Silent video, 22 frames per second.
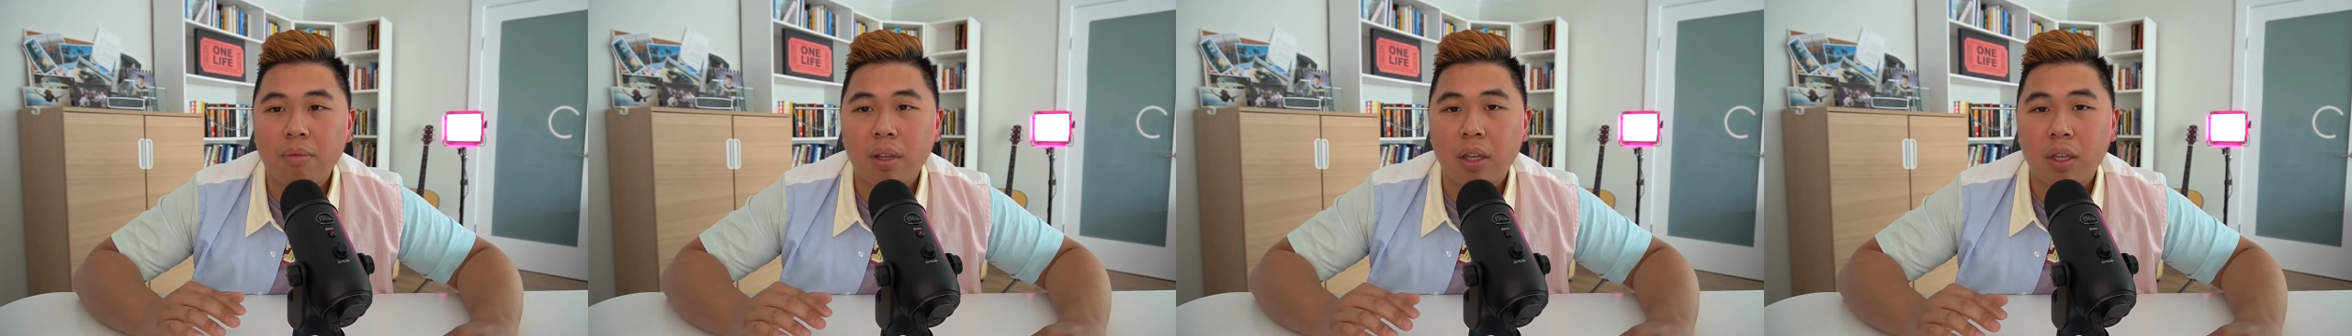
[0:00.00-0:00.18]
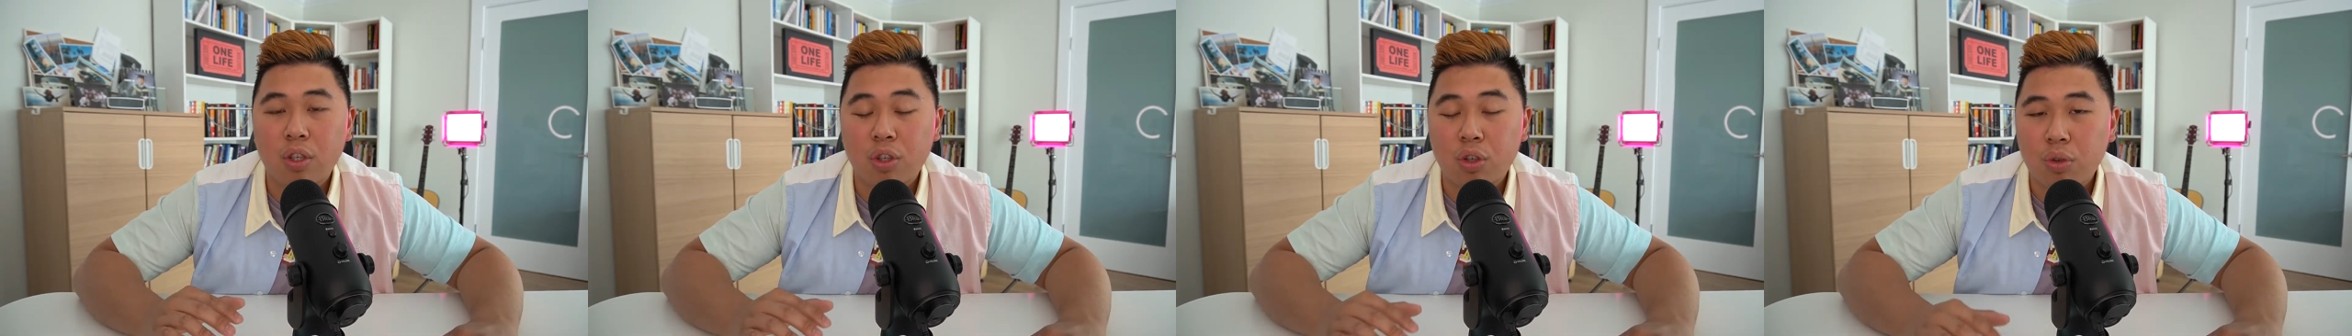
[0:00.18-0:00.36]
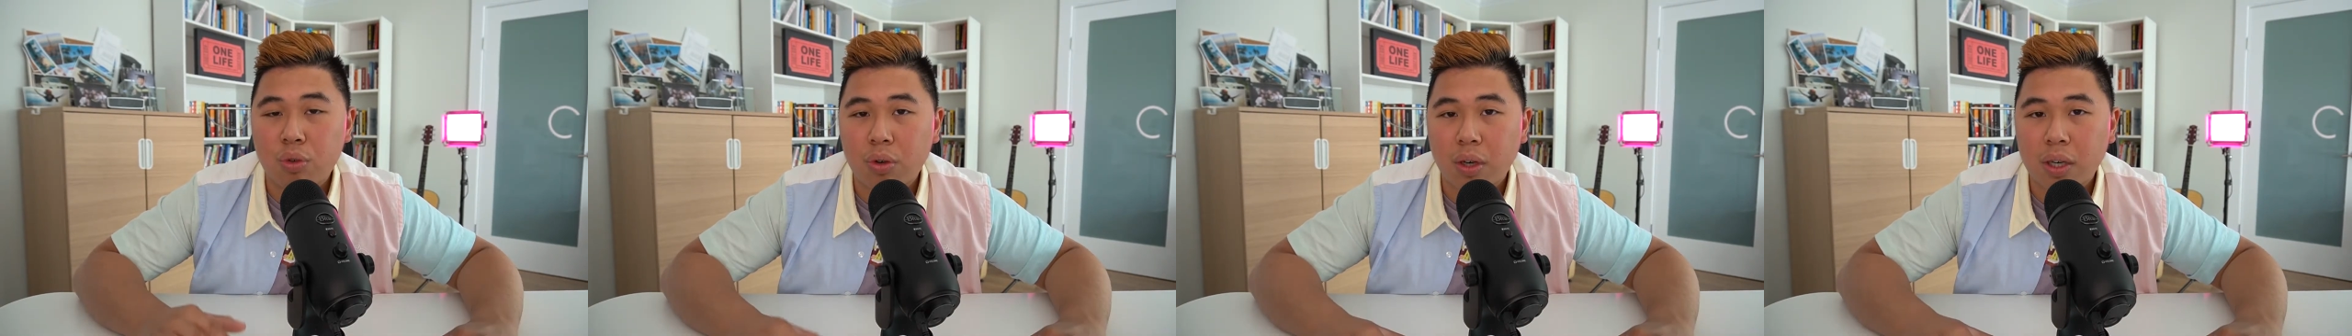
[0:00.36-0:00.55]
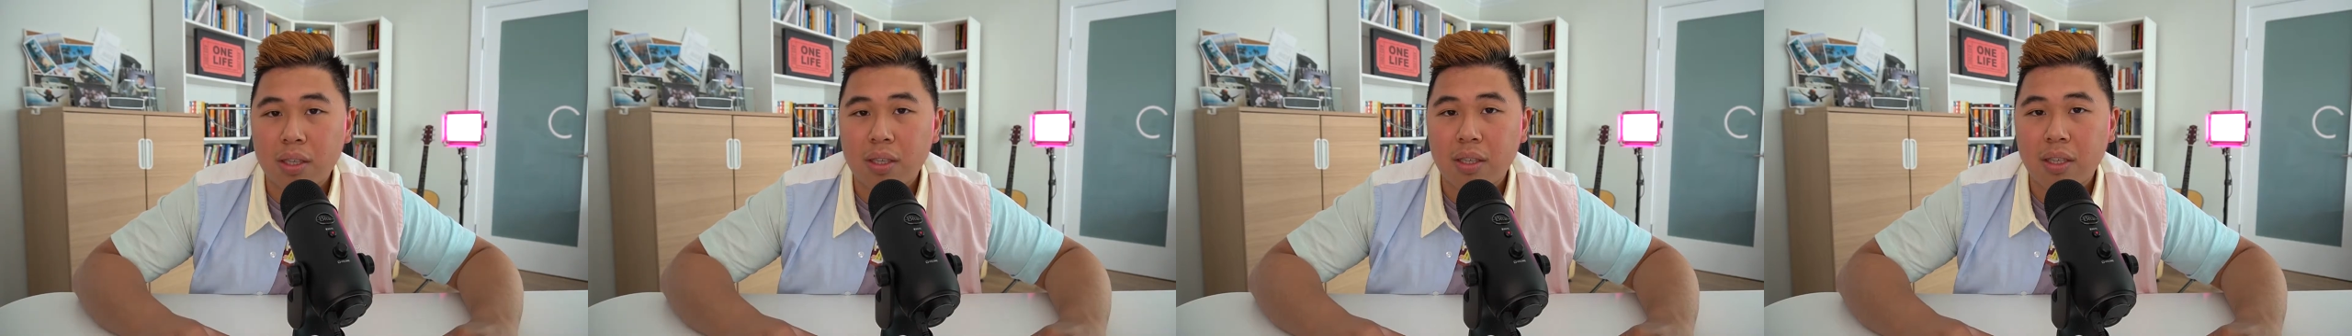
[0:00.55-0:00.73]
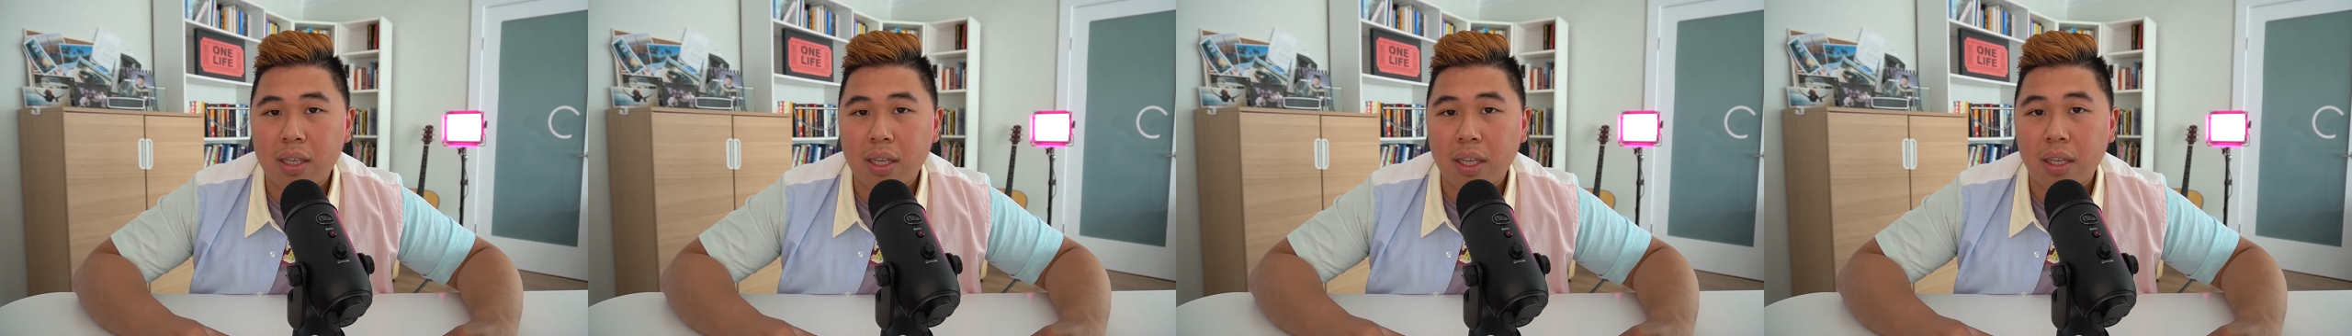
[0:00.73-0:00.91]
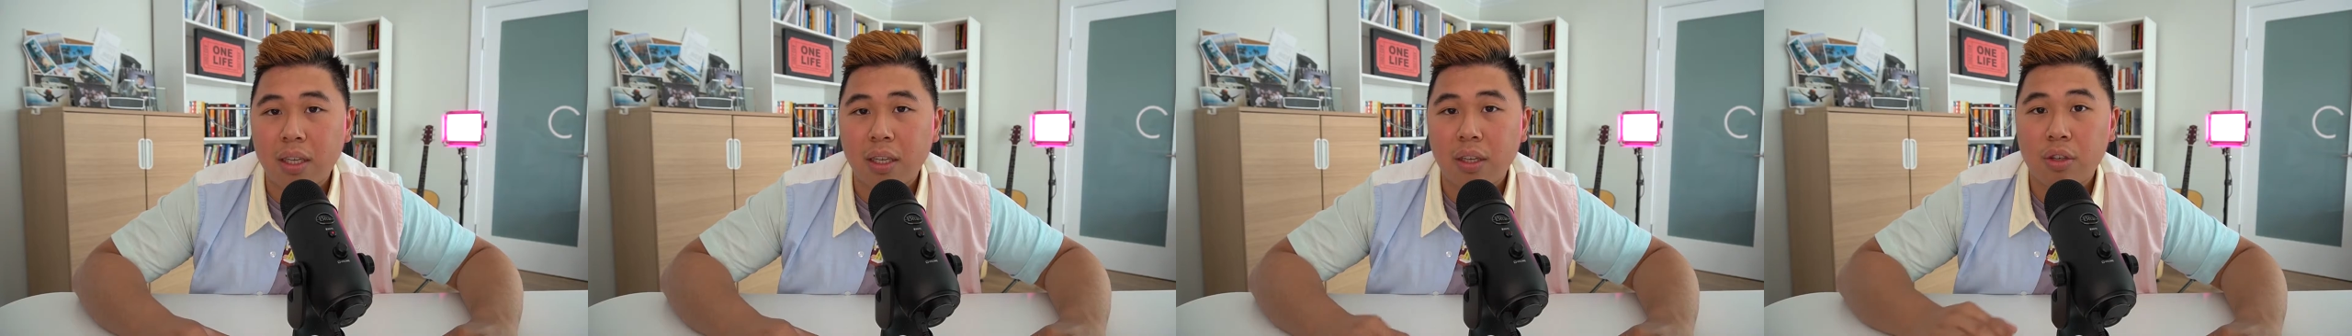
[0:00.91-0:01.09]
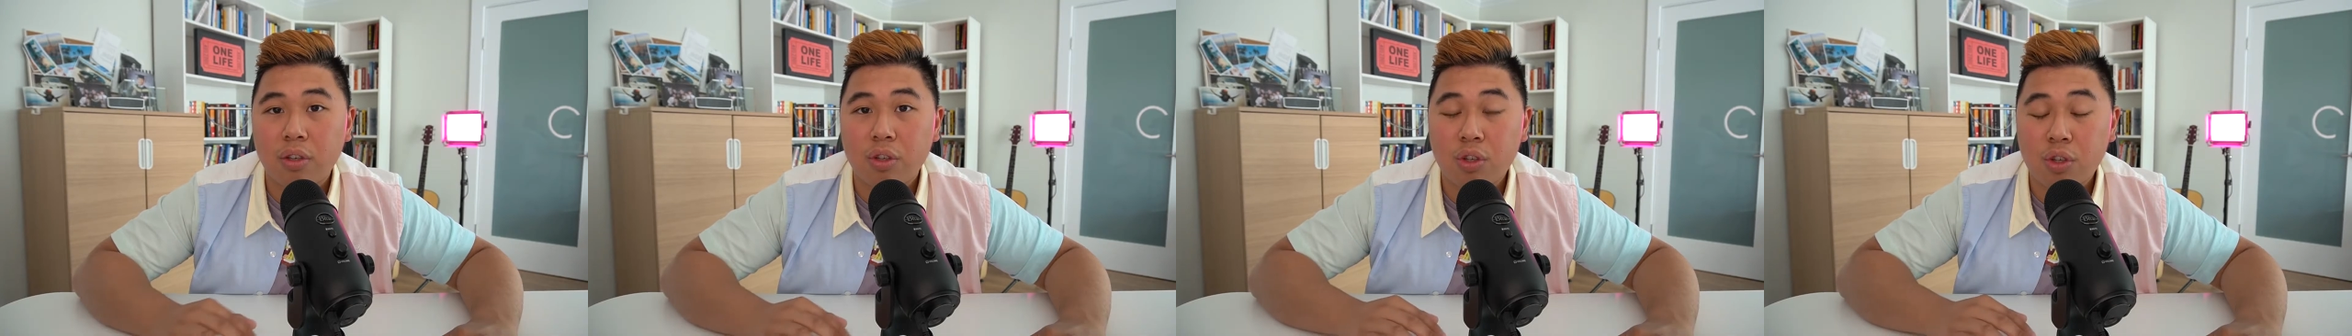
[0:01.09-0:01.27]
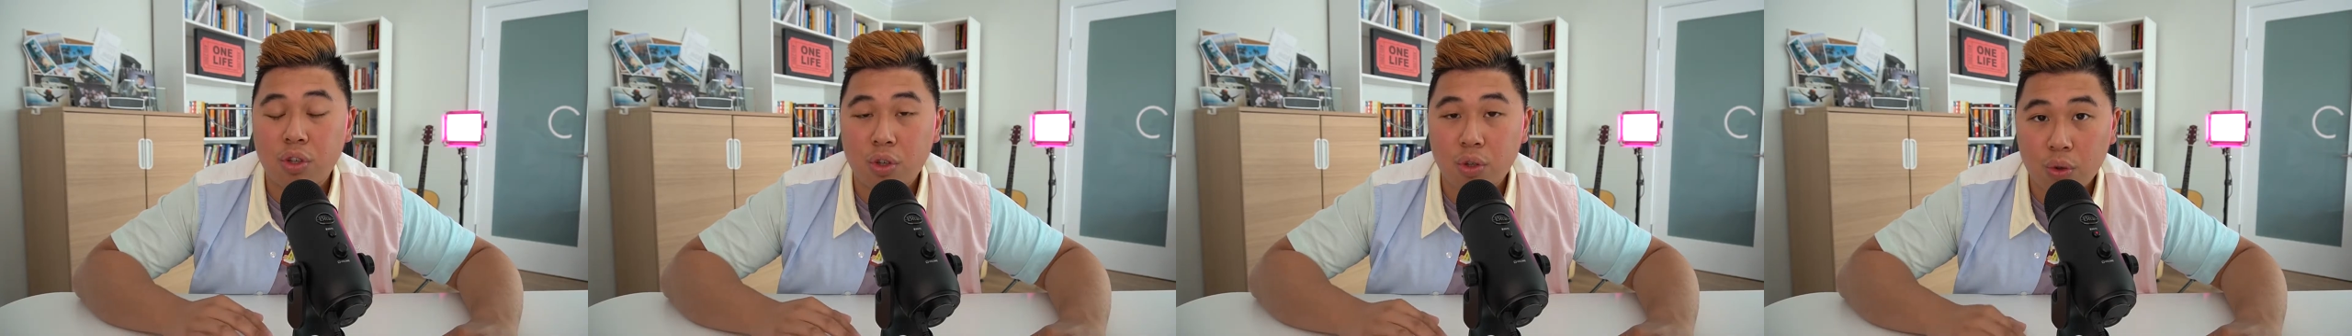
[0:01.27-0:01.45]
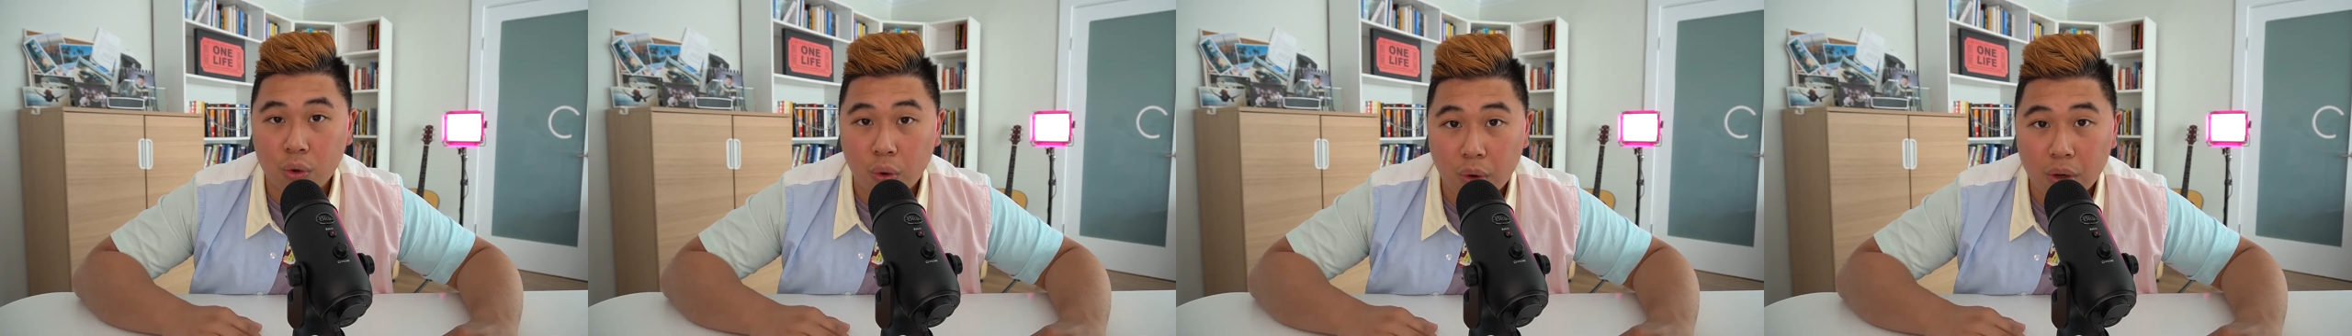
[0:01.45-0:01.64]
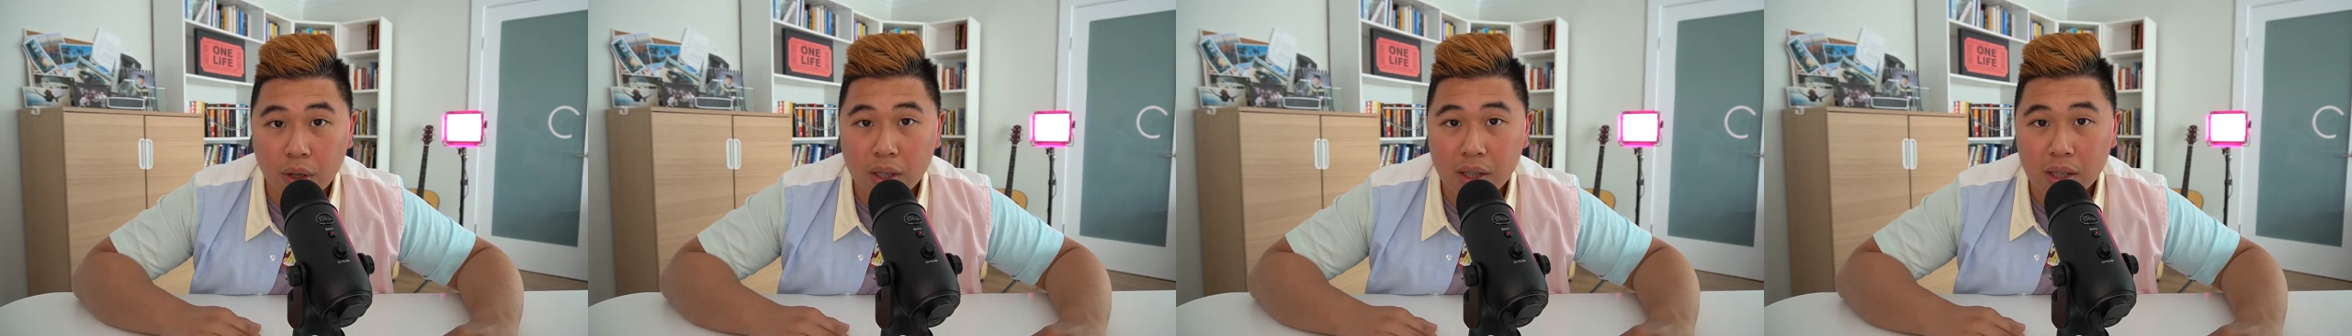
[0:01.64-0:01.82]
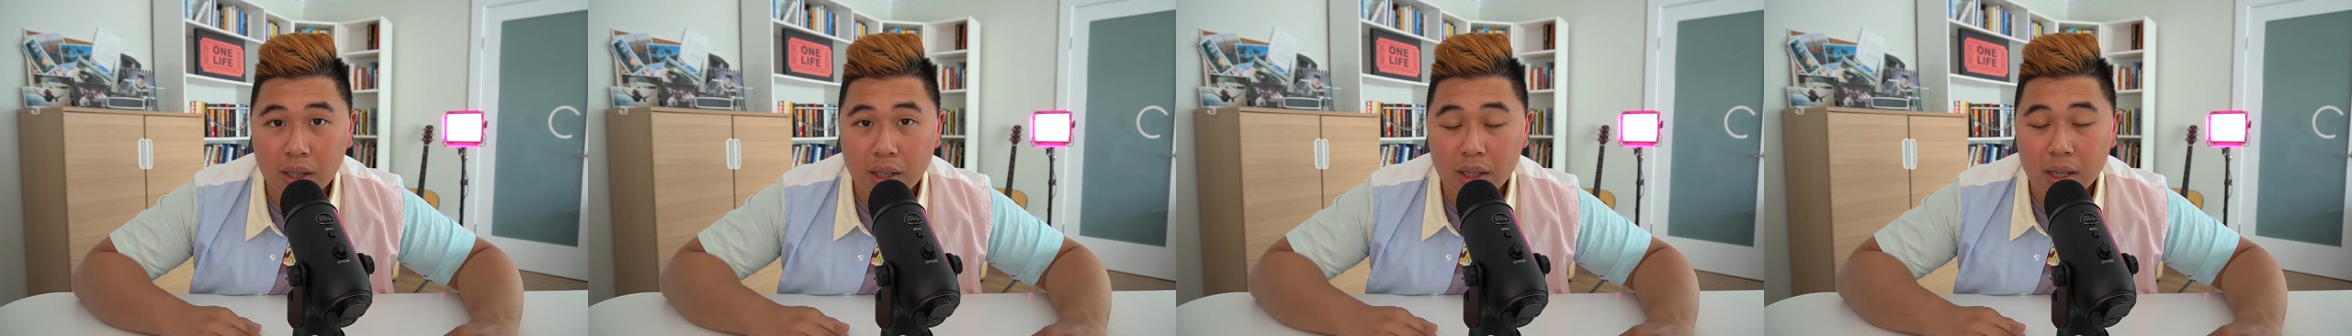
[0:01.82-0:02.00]
a trusted
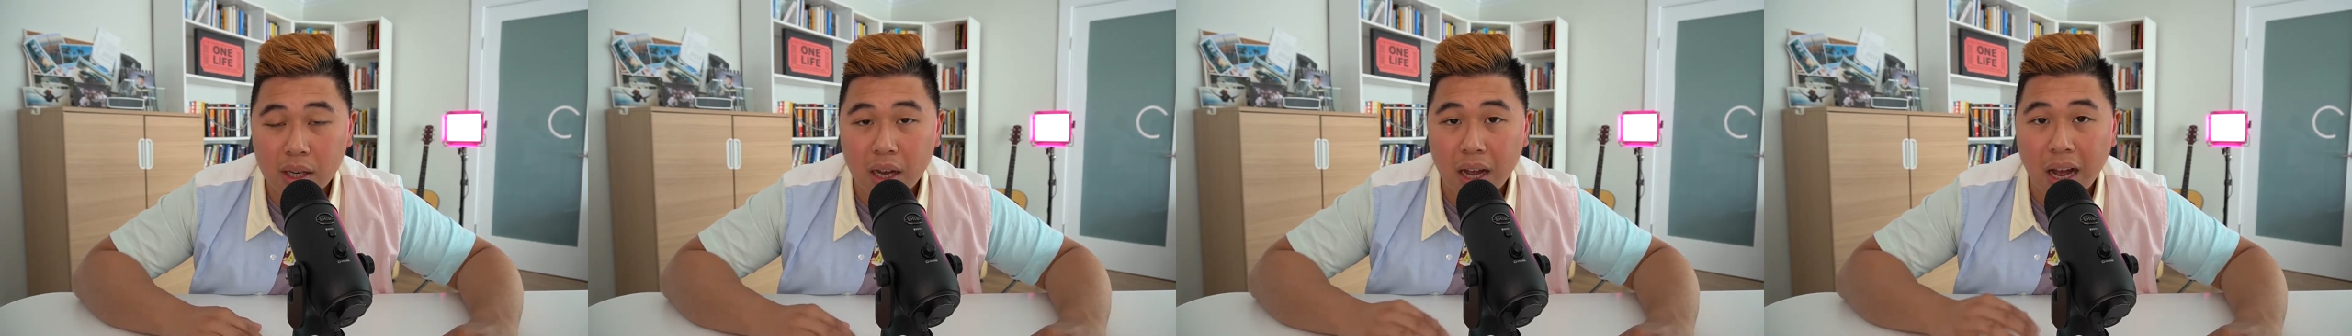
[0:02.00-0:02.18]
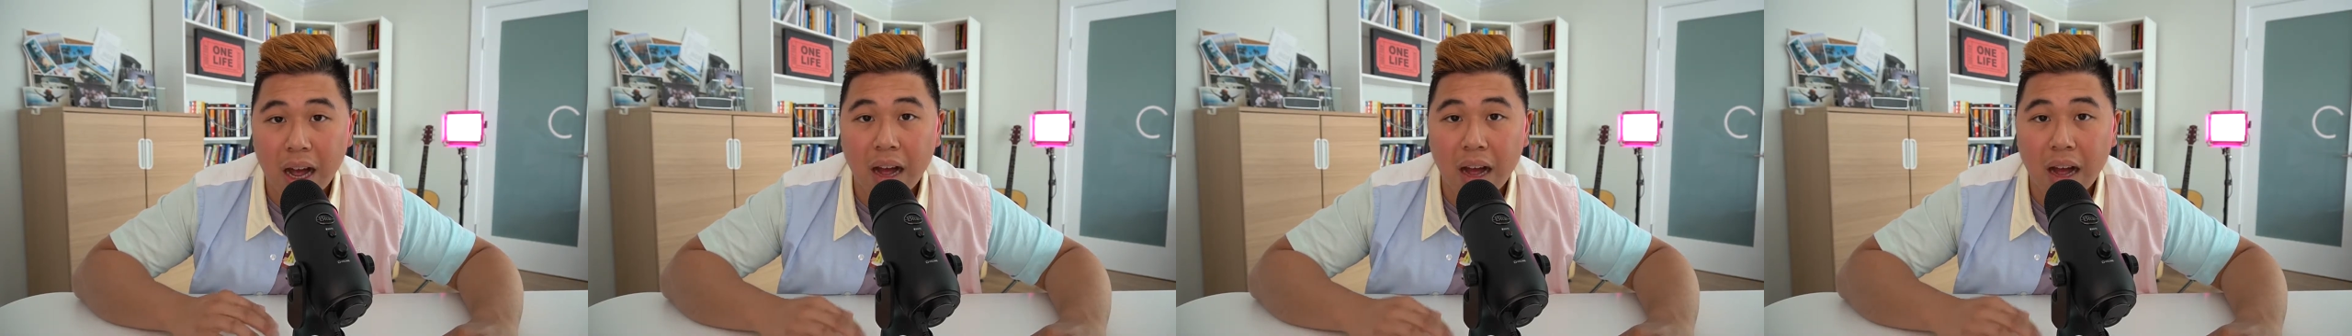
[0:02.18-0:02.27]
source